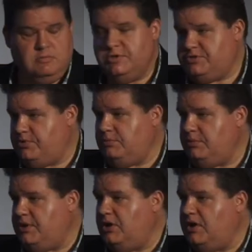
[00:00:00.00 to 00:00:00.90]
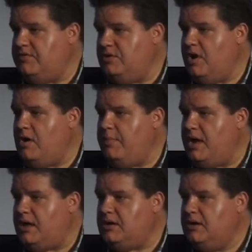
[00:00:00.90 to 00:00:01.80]
which probably a lot of you know
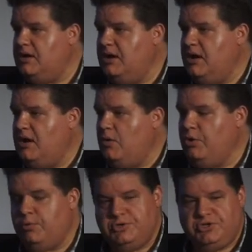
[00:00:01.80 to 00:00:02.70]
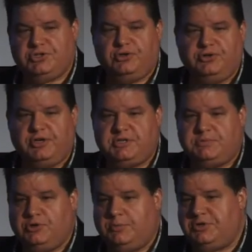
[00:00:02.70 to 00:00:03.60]
about, will reduce glucose
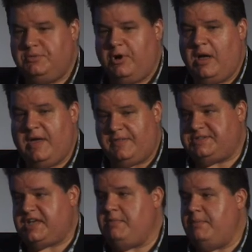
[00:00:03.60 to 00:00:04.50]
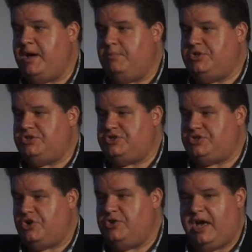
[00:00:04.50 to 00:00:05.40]
absorption by about the same amount we
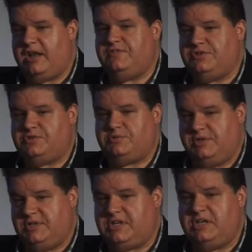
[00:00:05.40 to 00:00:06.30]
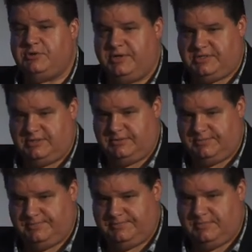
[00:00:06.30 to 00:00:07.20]
showed artificial sweeteners increased it.
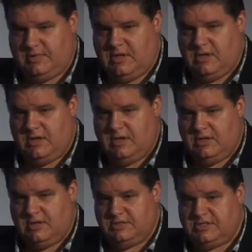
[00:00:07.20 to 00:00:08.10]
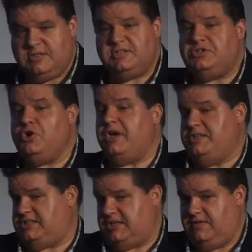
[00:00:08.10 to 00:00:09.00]
So these are not
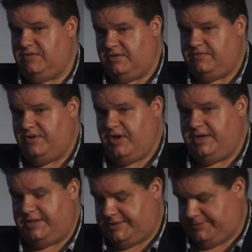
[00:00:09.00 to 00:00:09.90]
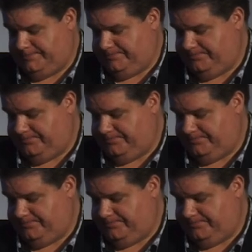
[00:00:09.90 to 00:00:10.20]
insignificant findings.